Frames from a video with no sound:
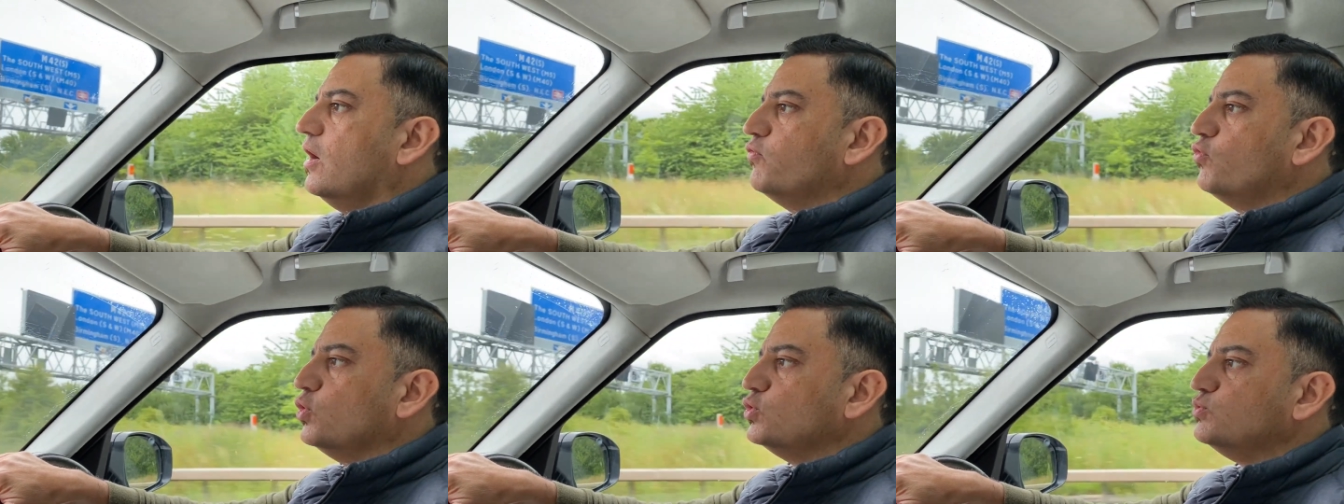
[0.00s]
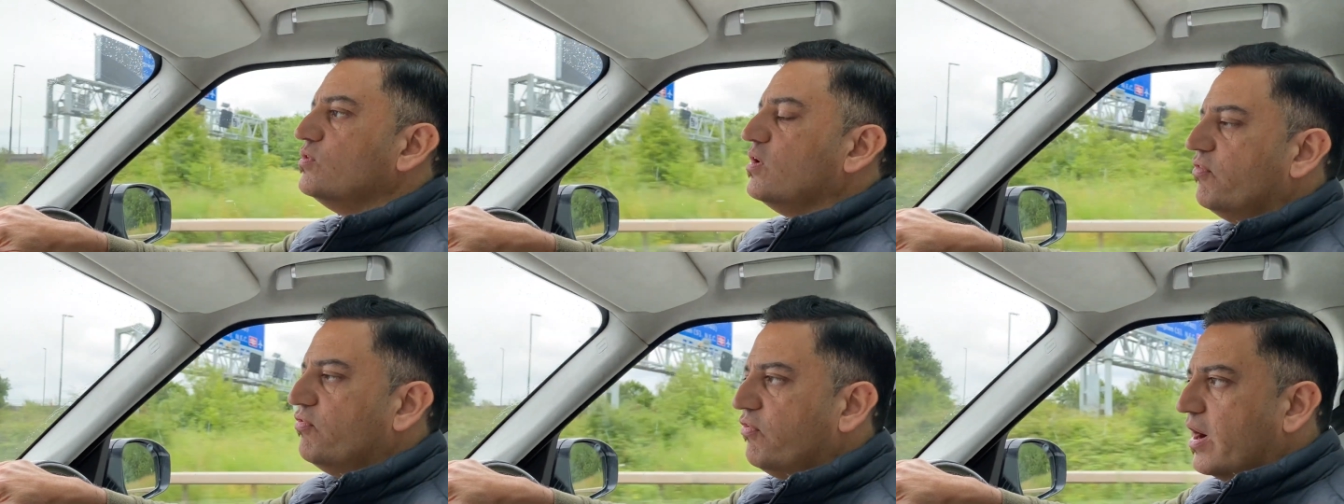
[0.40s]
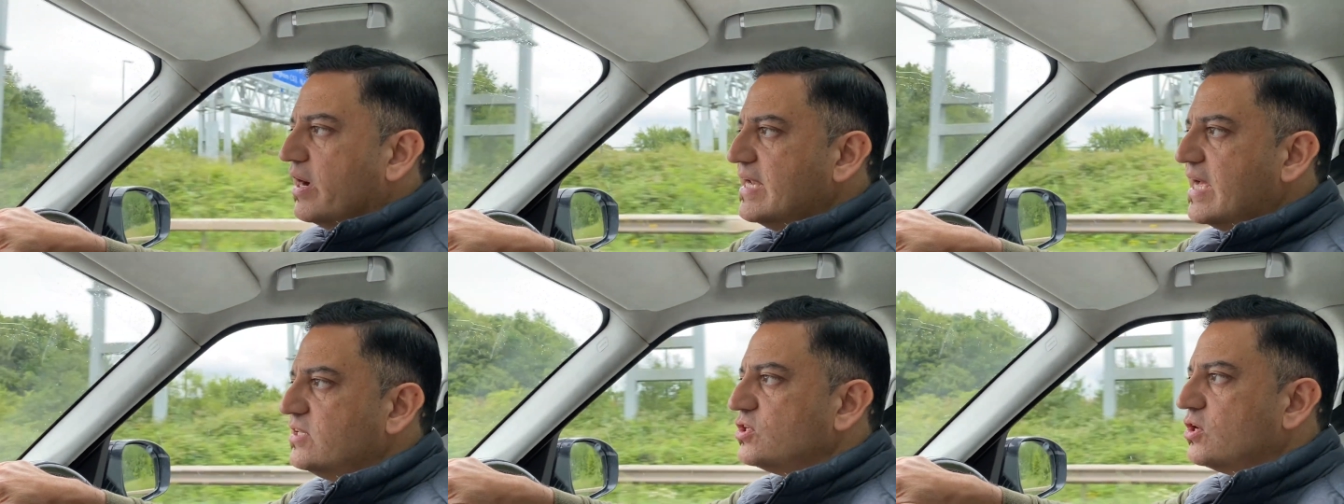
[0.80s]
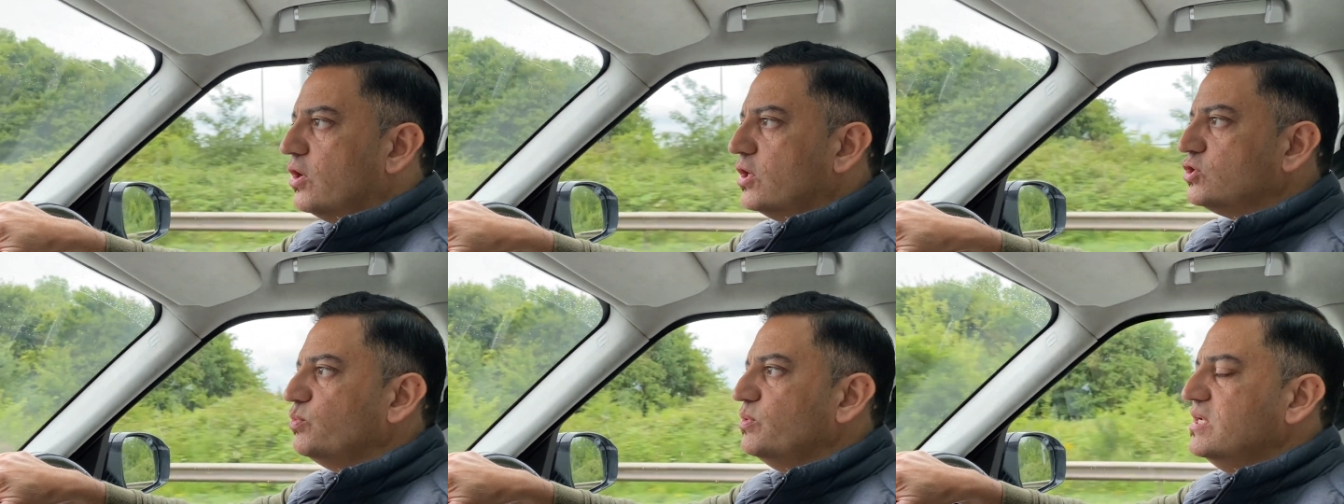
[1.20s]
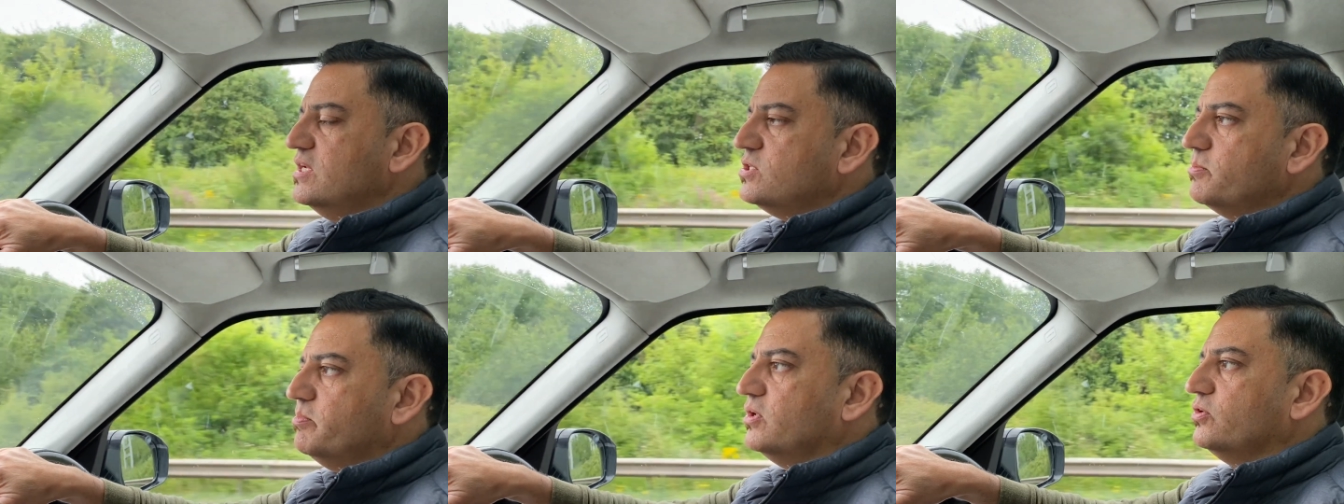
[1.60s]
Of course, we've got finance costs we
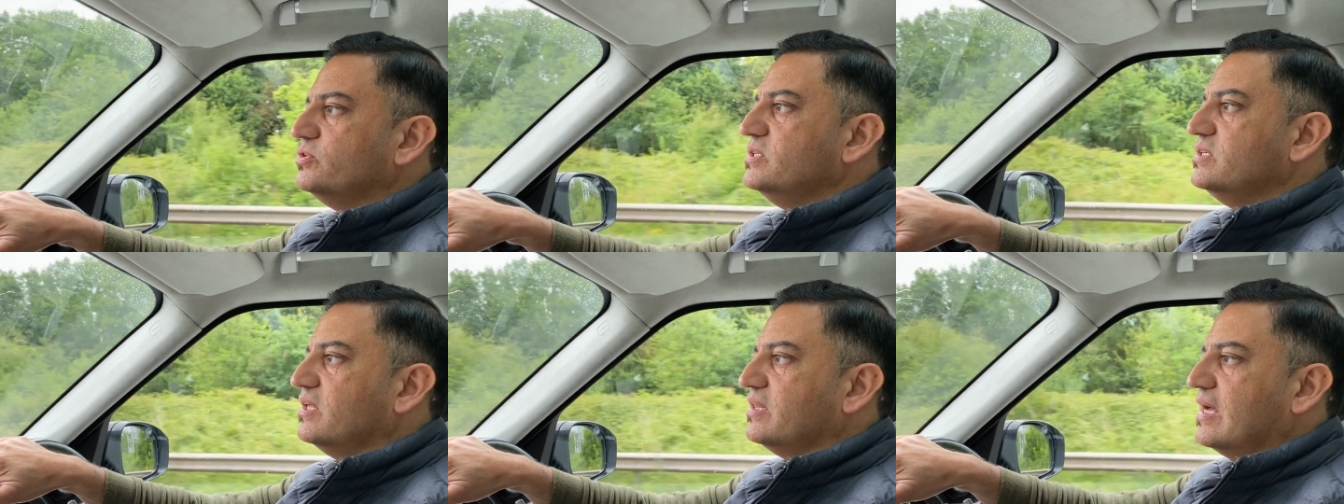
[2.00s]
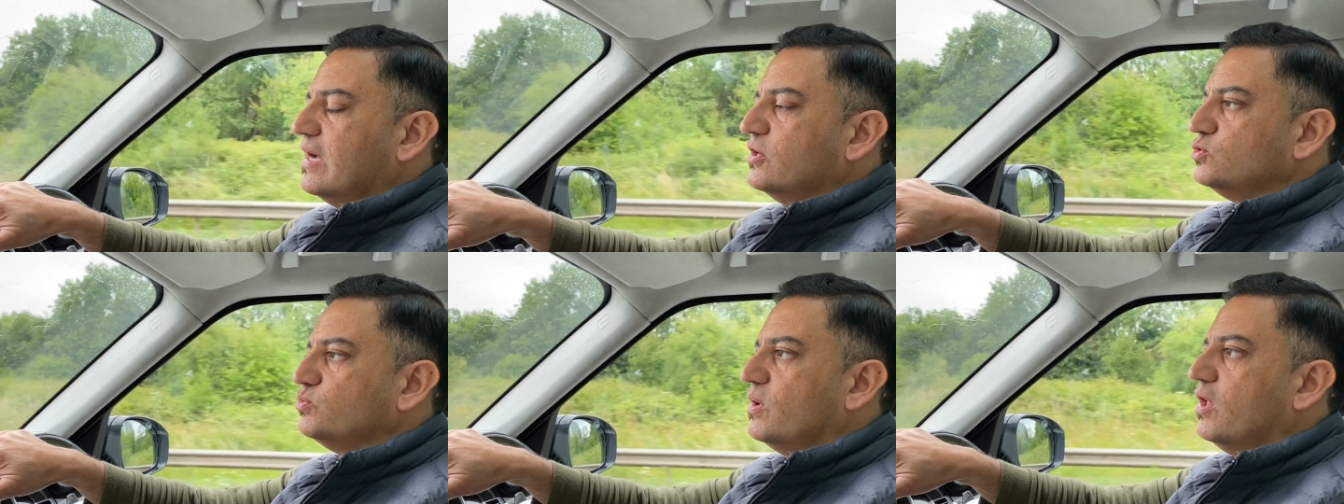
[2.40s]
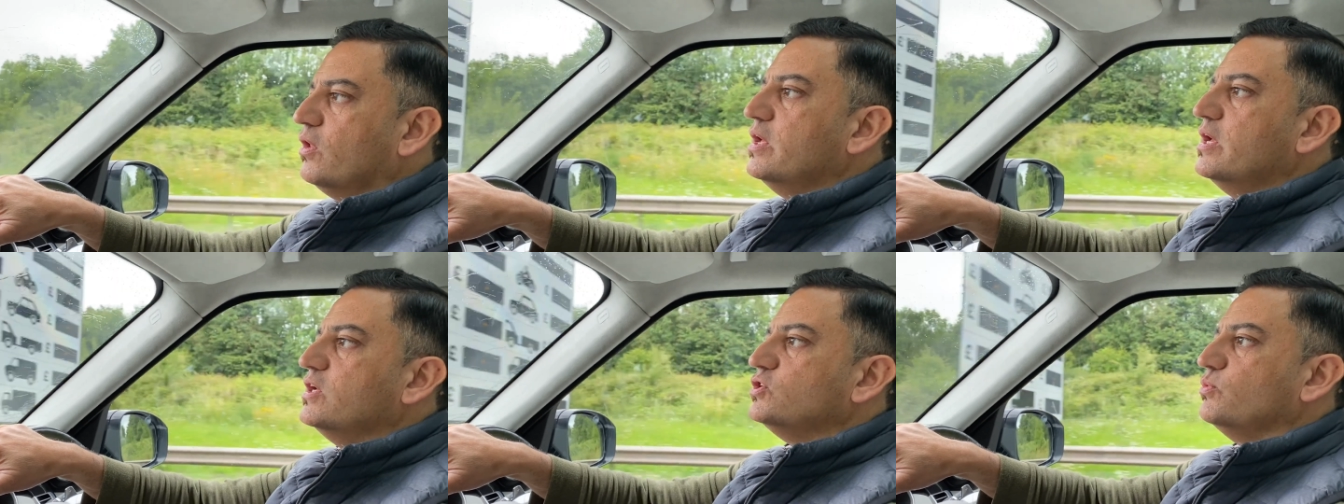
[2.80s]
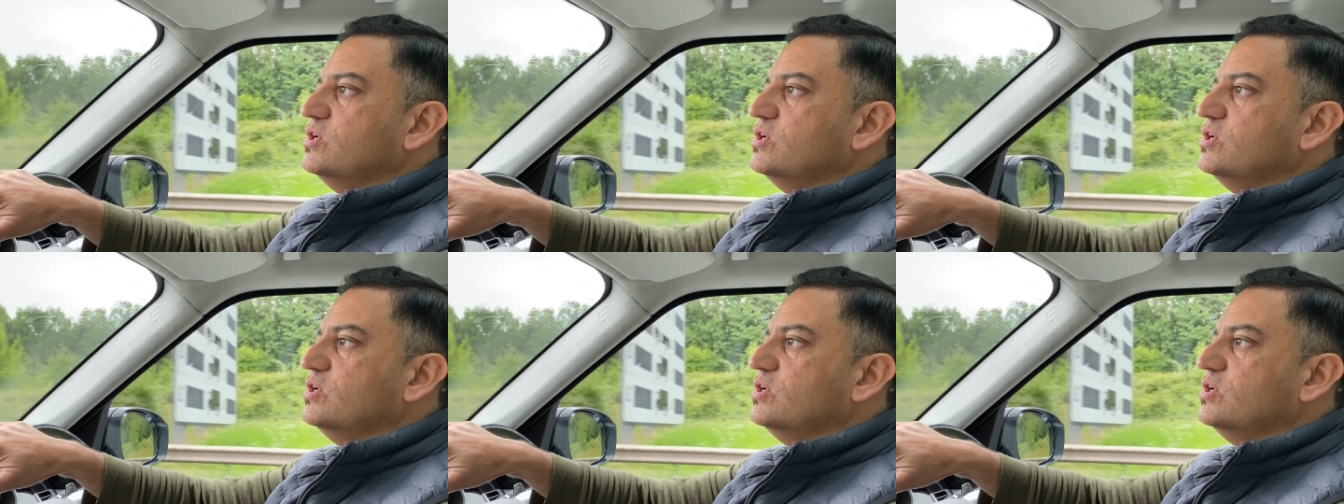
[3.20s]
need to build into that as well.